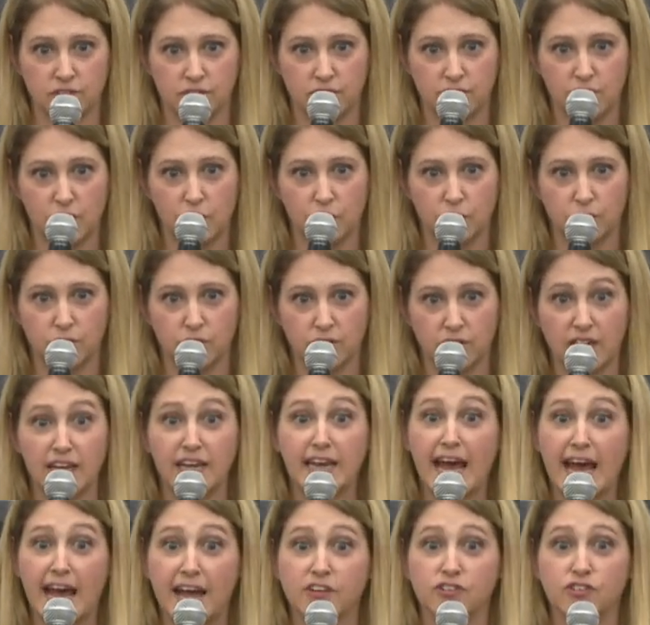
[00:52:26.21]
you know, than it
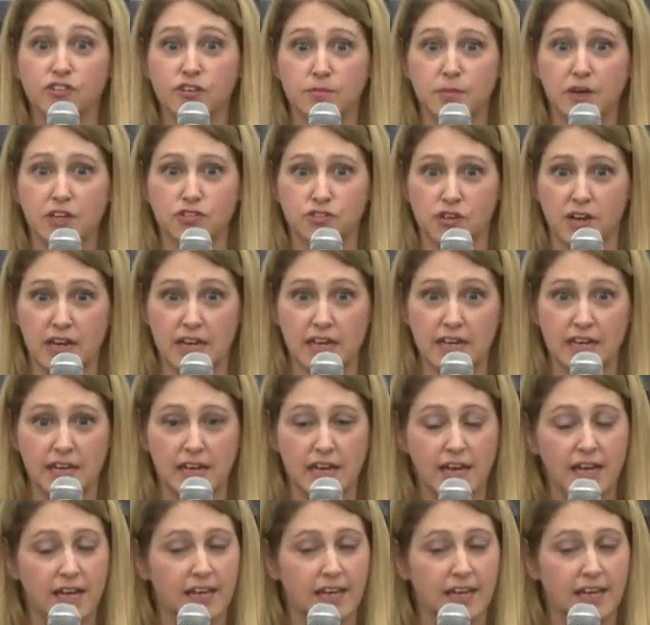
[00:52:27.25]
had during my training,